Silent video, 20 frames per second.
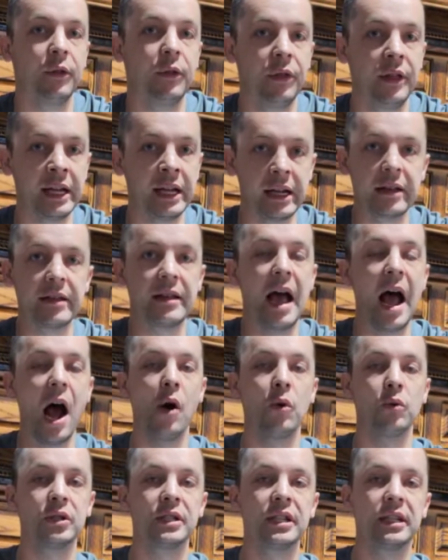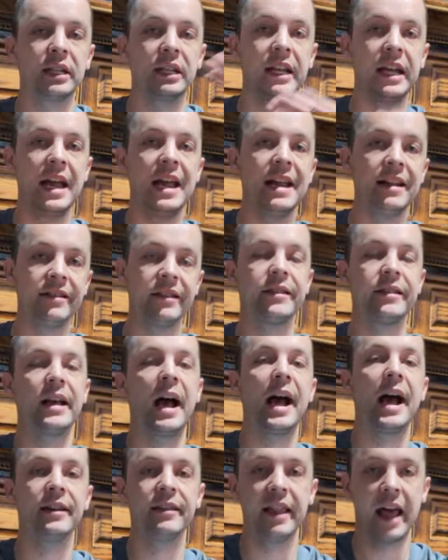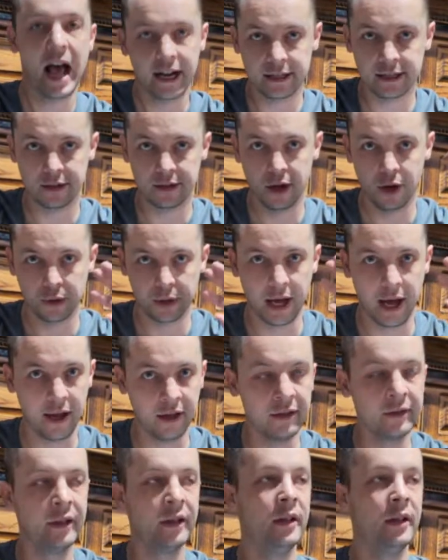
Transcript: things out inside that, okay?